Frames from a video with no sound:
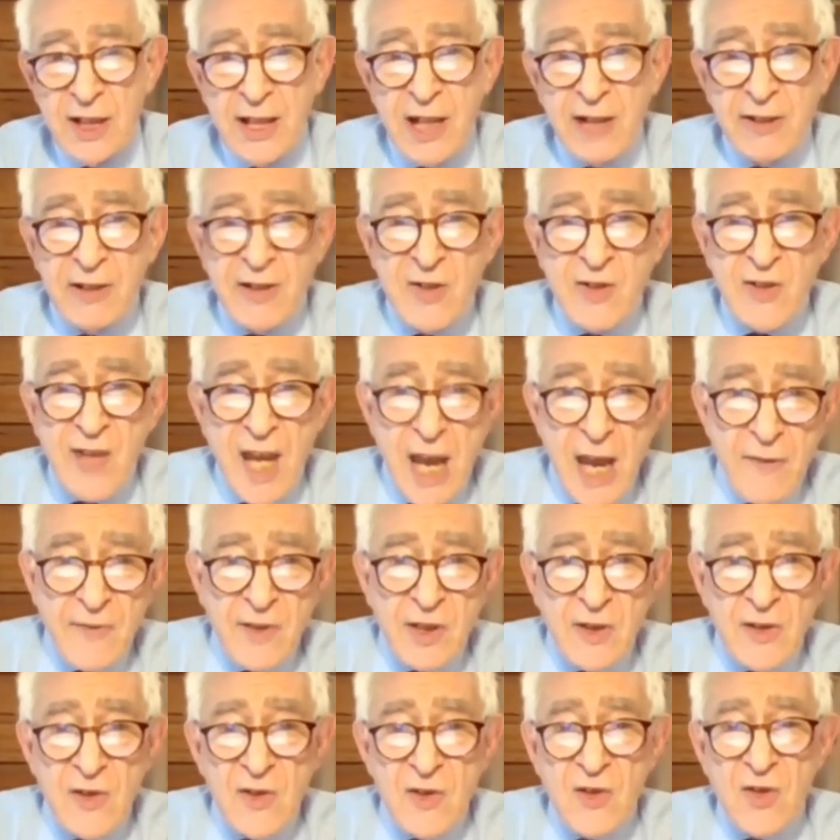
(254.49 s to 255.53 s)
there is
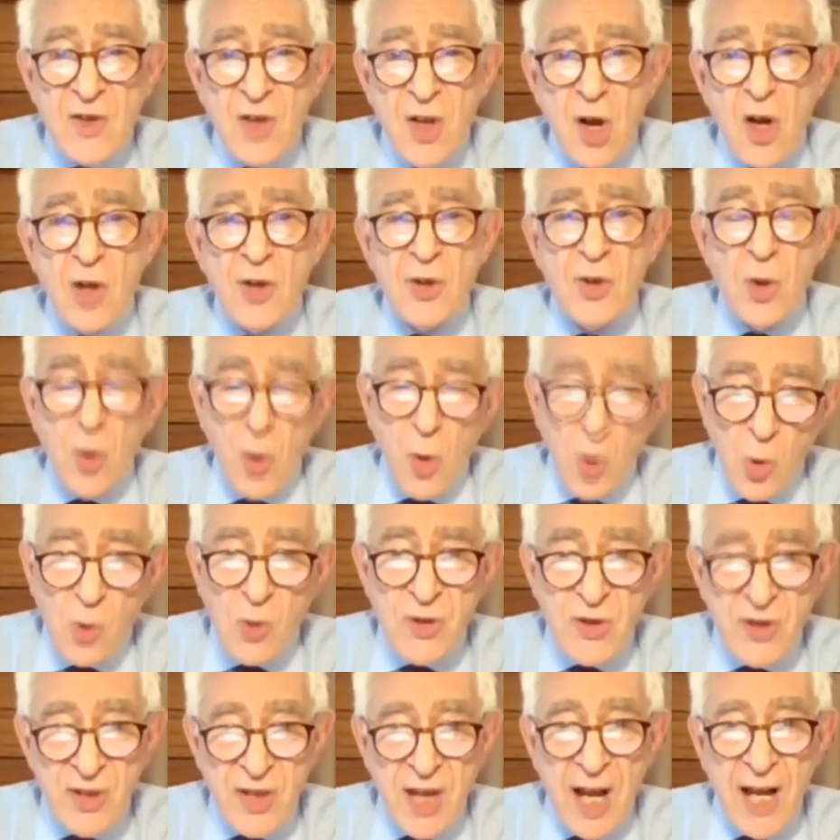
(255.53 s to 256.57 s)
evidence on
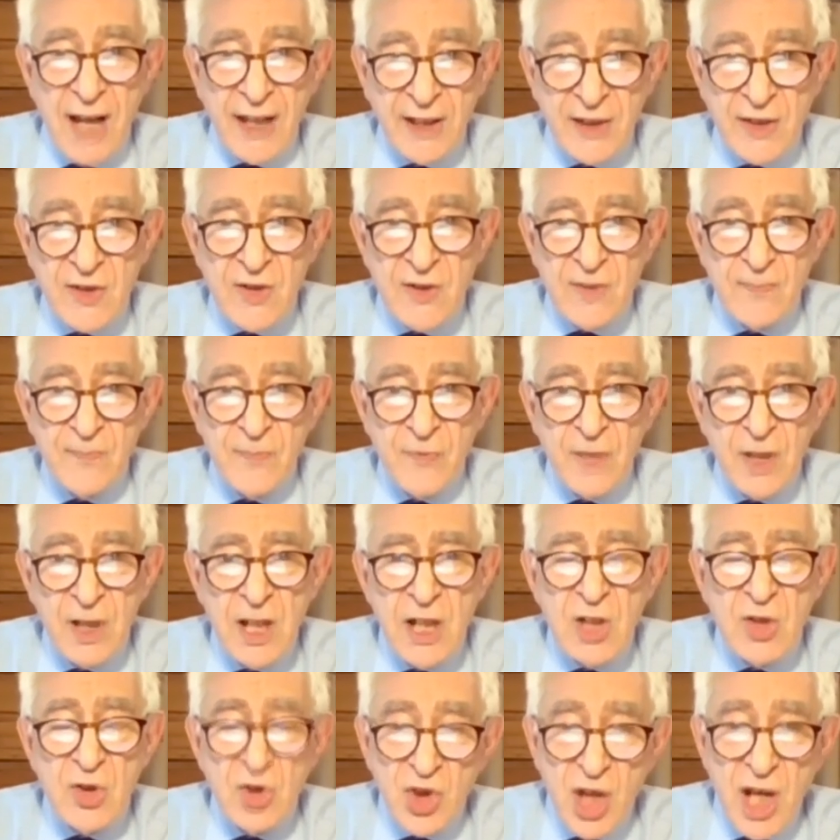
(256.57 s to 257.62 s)
all sides,
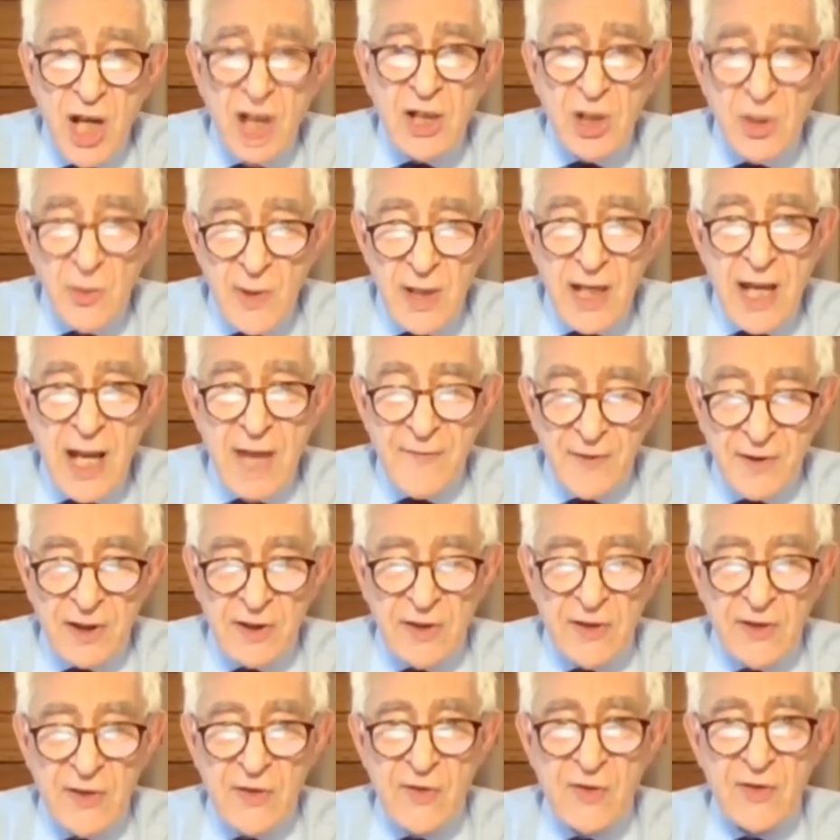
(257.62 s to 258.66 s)
genuine
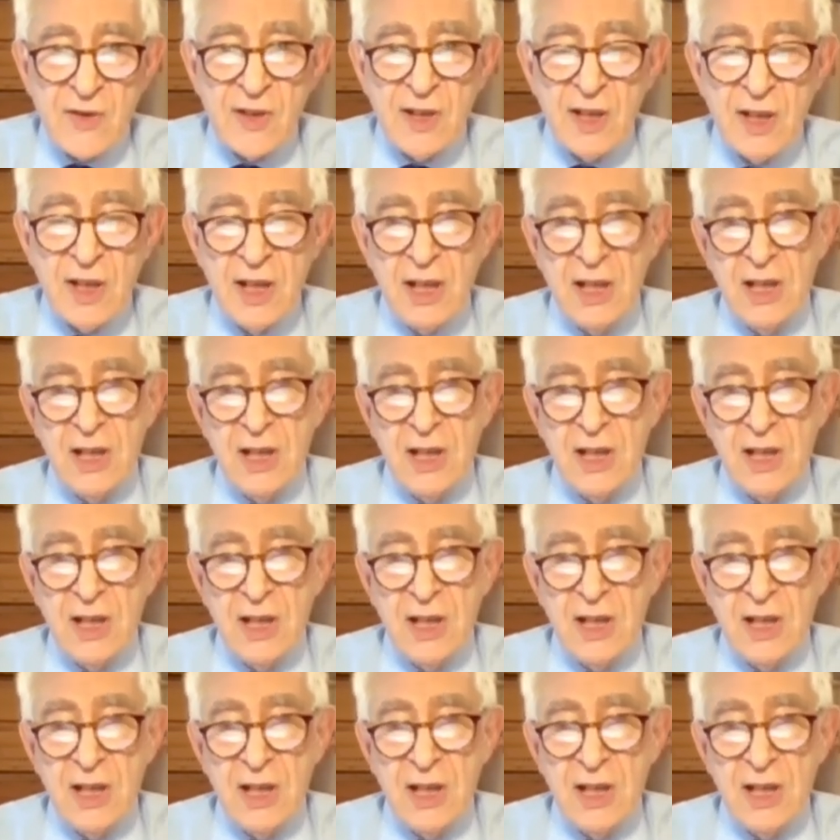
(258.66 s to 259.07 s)
evidence.